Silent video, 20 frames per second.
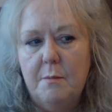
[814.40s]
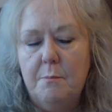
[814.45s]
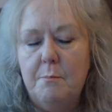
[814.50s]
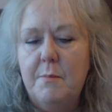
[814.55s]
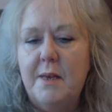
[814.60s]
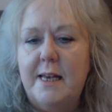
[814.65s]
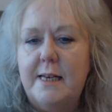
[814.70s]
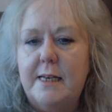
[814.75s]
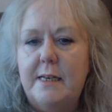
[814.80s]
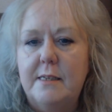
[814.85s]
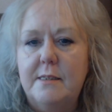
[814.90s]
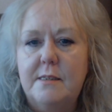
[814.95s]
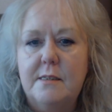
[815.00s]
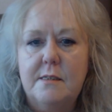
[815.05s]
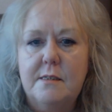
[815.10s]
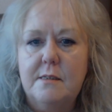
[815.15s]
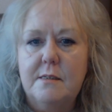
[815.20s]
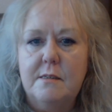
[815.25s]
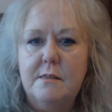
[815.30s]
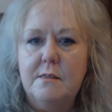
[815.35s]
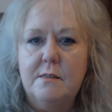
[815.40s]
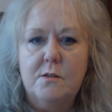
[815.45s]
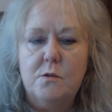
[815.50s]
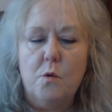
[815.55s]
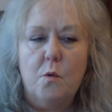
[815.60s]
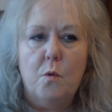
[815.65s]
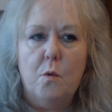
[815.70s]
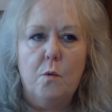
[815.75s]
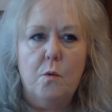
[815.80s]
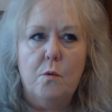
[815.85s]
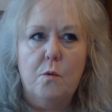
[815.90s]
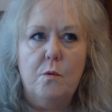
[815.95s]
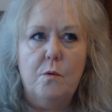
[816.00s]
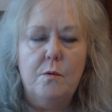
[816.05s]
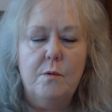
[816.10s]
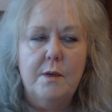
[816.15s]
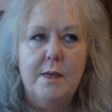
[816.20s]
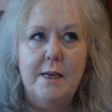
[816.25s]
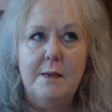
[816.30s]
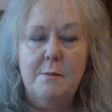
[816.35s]
make us
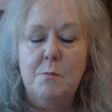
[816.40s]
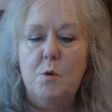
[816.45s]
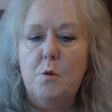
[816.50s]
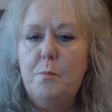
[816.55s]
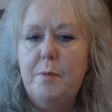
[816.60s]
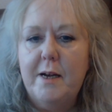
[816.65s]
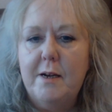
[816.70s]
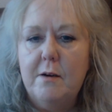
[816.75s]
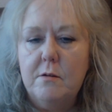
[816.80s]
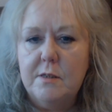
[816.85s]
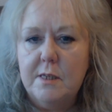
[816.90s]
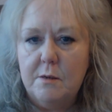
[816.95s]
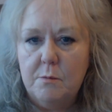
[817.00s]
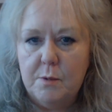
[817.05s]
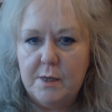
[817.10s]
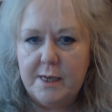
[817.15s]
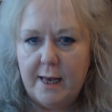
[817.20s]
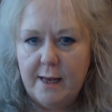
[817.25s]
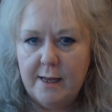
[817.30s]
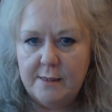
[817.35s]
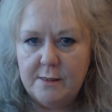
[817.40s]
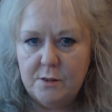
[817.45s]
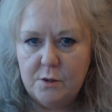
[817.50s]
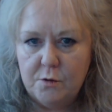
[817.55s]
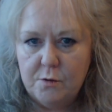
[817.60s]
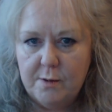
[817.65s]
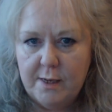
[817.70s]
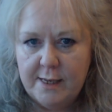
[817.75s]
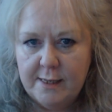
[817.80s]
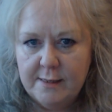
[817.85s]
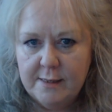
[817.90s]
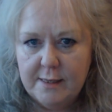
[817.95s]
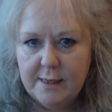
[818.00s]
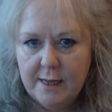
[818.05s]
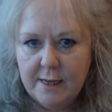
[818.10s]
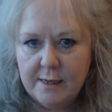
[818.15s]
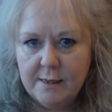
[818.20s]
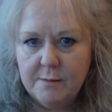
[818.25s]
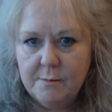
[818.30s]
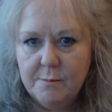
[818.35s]
so immobile that we can't do
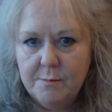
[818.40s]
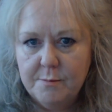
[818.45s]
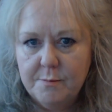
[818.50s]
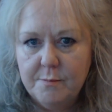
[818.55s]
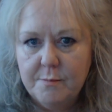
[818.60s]
anything.